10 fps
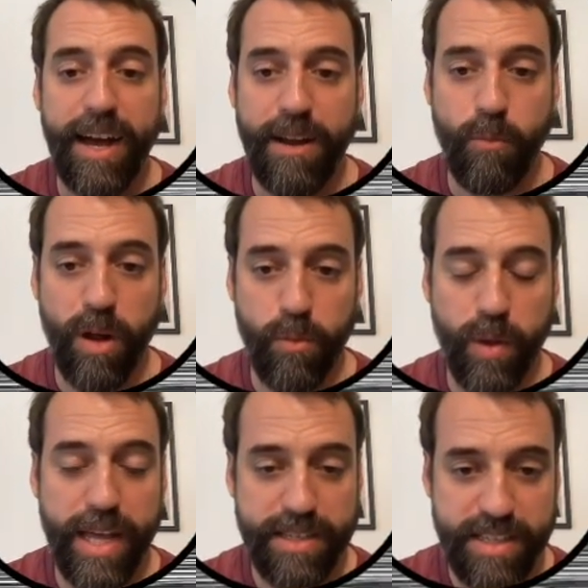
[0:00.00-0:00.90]
and what
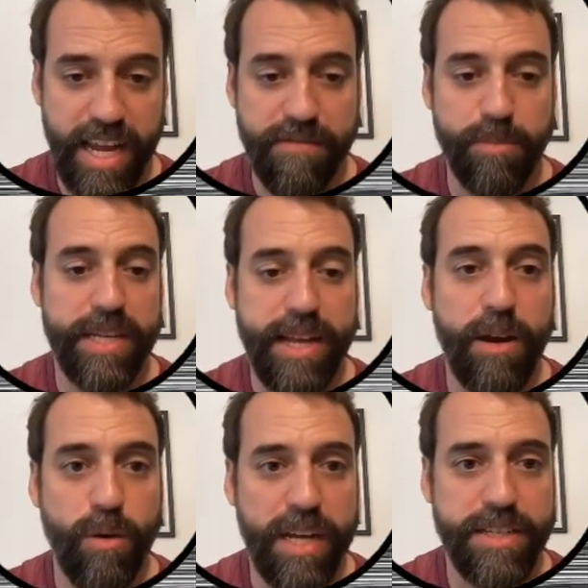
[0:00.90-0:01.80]
we can say from this
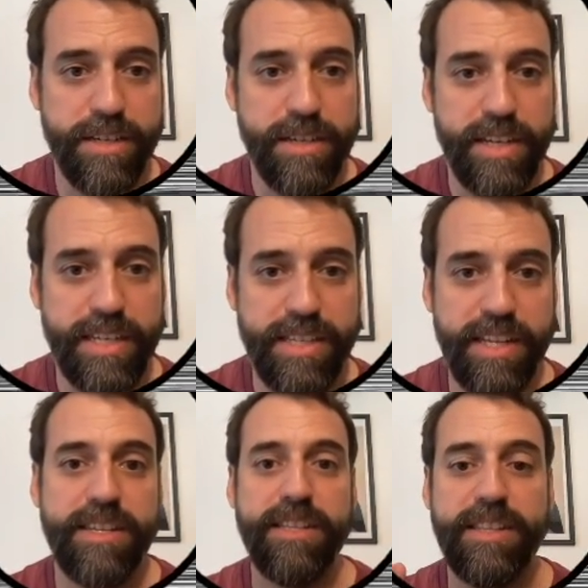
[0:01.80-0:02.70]
calculation is
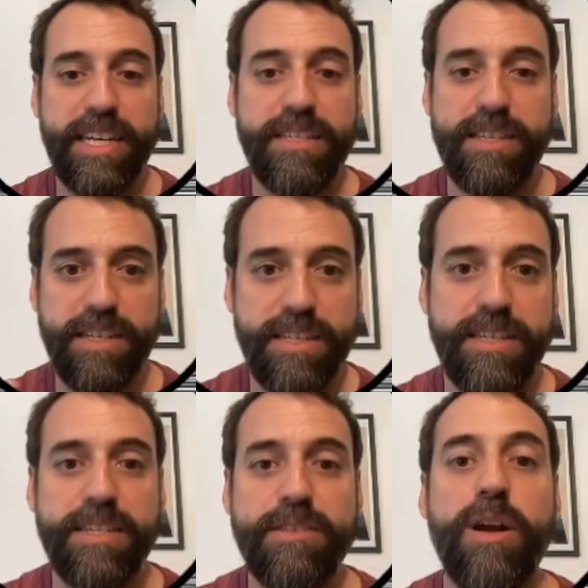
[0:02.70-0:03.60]
that this
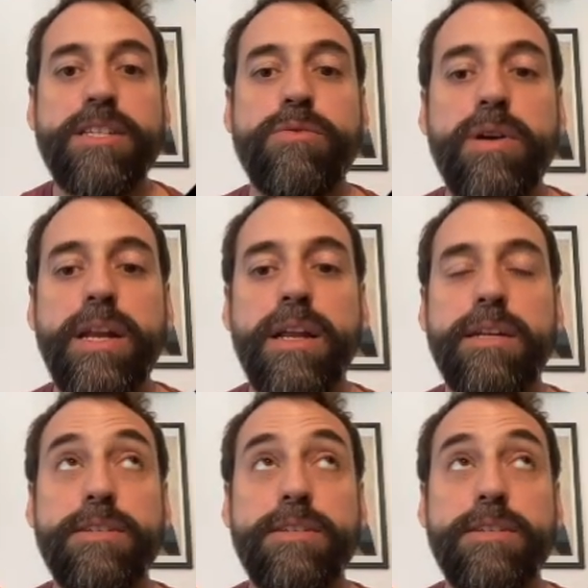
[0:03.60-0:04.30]
is a structurally